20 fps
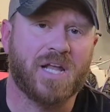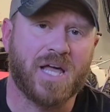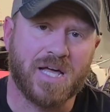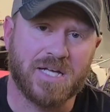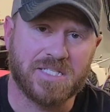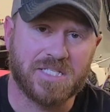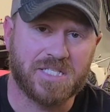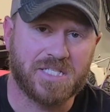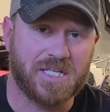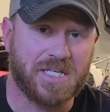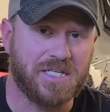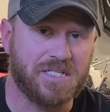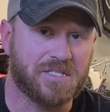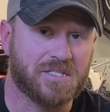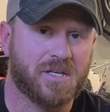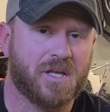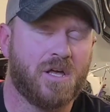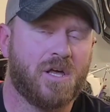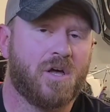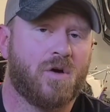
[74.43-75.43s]

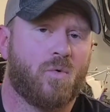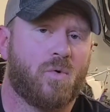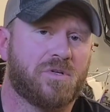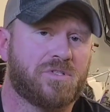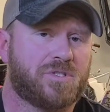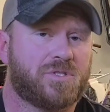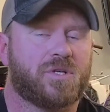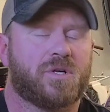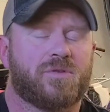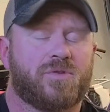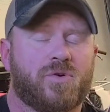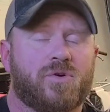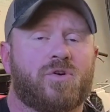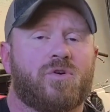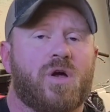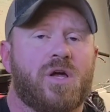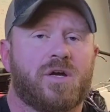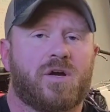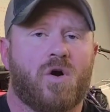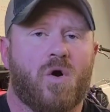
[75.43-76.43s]
SCs, which they're
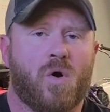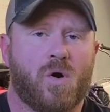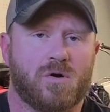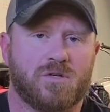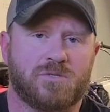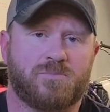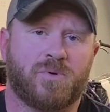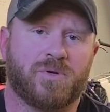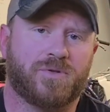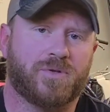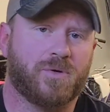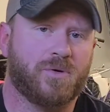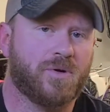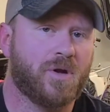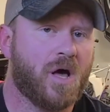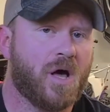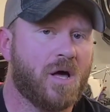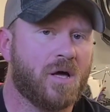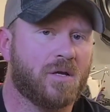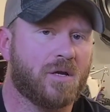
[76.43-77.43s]
great cars, but they're
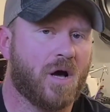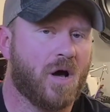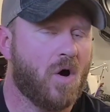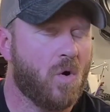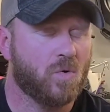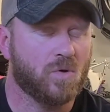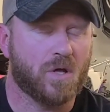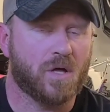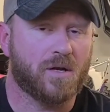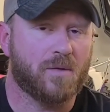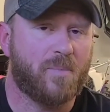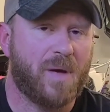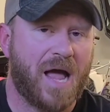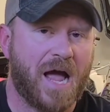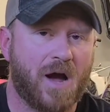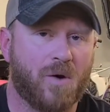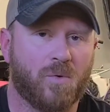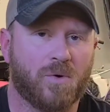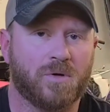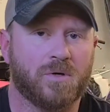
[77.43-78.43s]
not a whole lot of
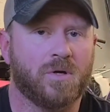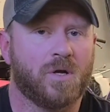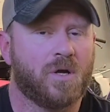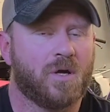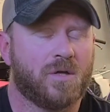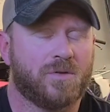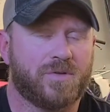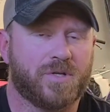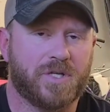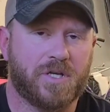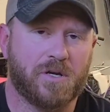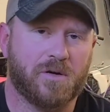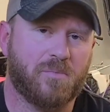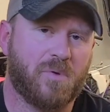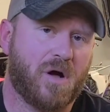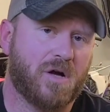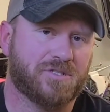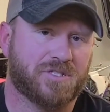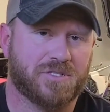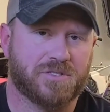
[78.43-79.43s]
power. The
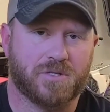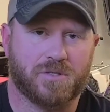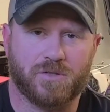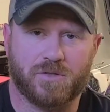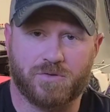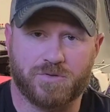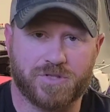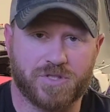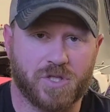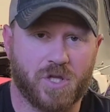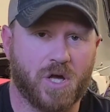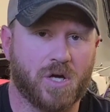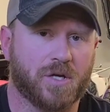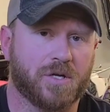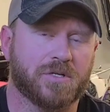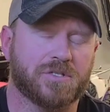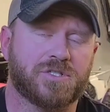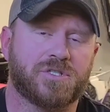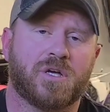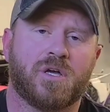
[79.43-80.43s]
gearbox is a little
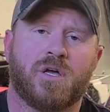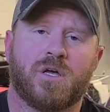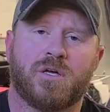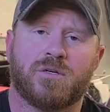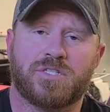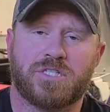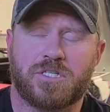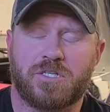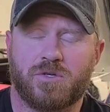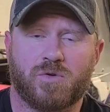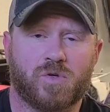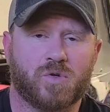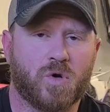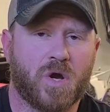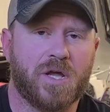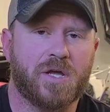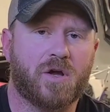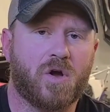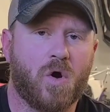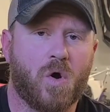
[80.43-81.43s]
sluggish. Still
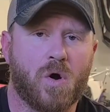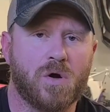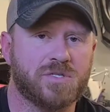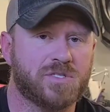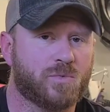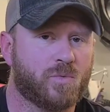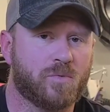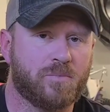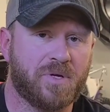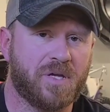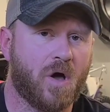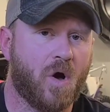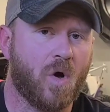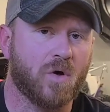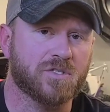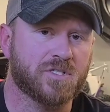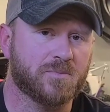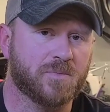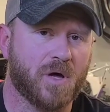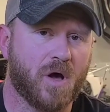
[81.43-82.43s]
great cars and would be
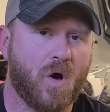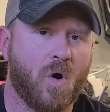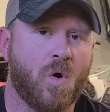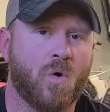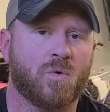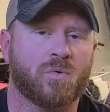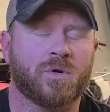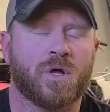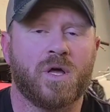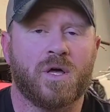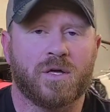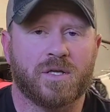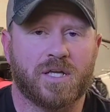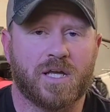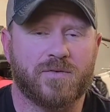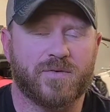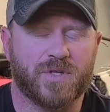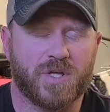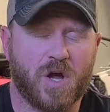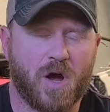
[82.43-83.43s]
awesome to own
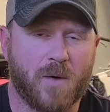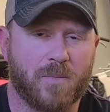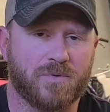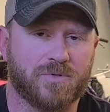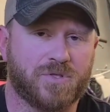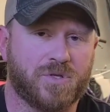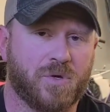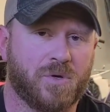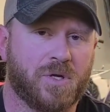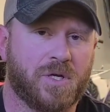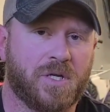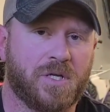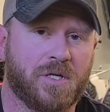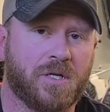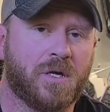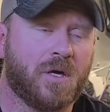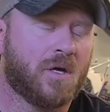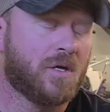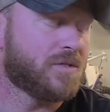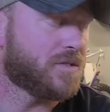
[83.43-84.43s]
given the opportunity
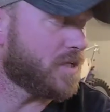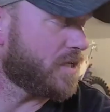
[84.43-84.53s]
to